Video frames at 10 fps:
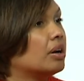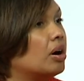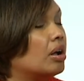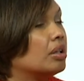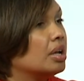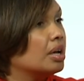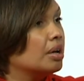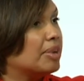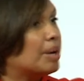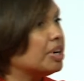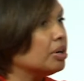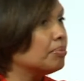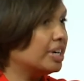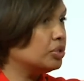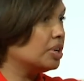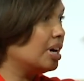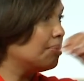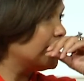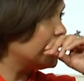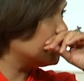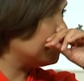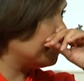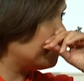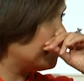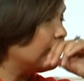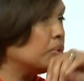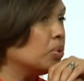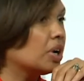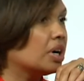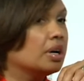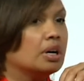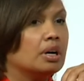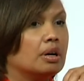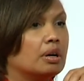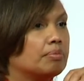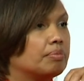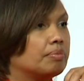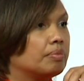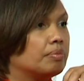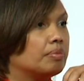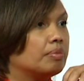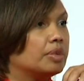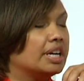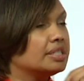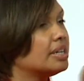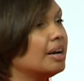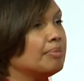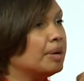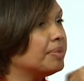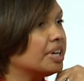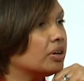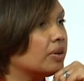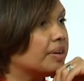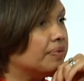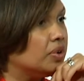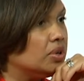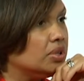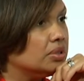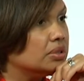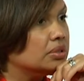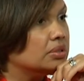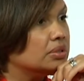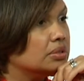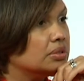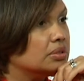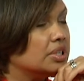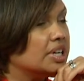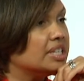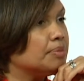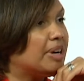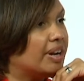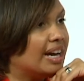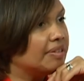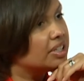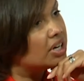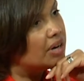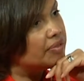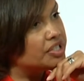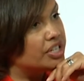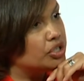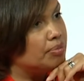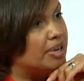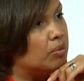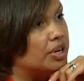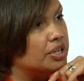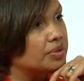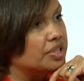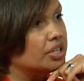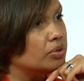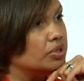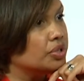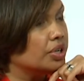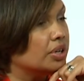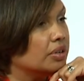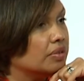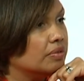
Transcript: at all. But I want to go back to a comment that she made before. It's not about being grateful. It's about having the conversation about what you think you deserve.